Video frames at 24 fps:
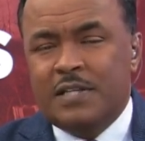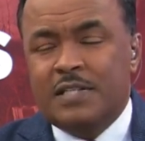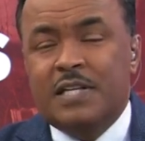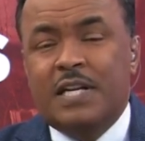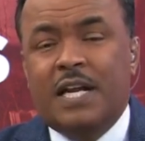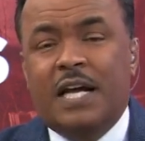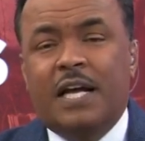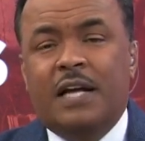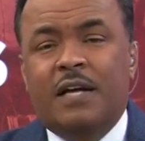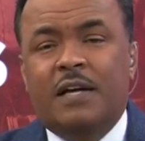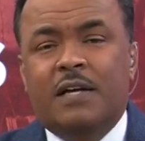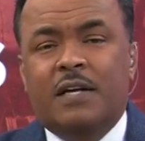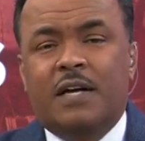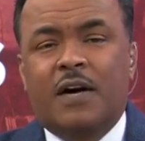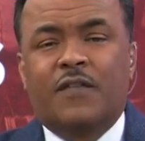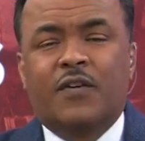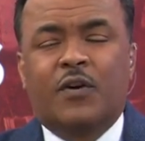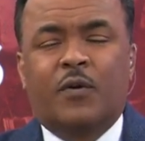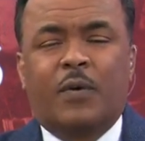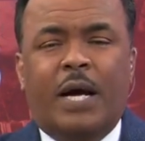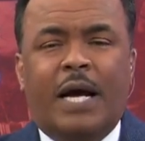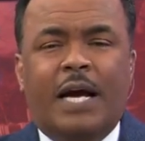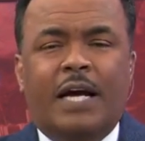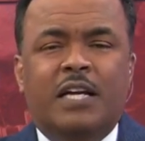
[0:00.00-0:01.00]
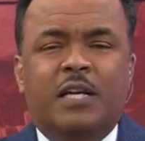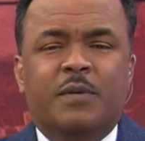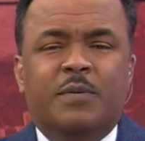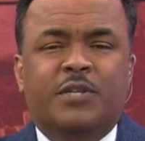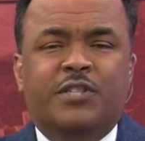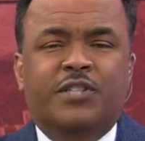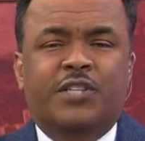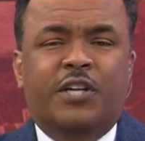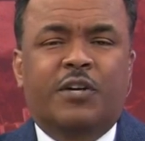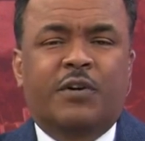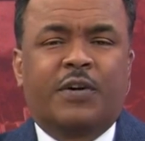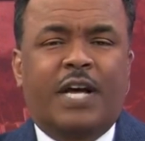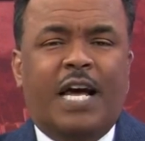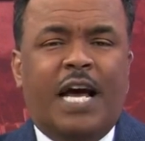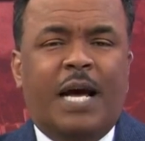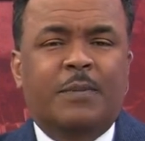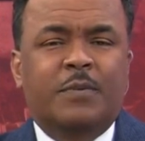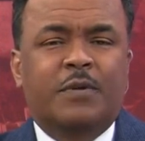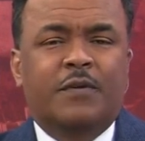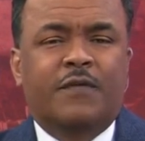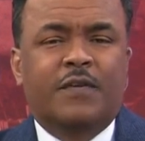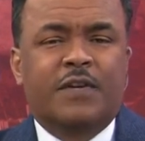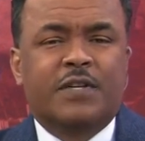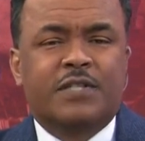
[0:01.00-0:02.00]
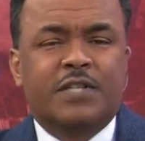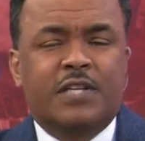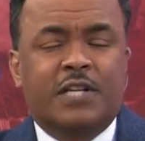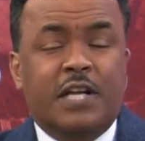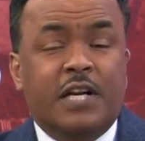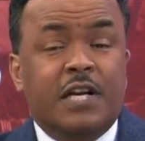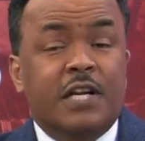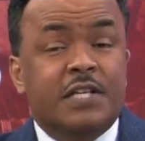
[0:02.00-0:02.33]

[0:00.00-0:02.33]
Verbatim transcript: Today, Governor Andy Beshear came to visit,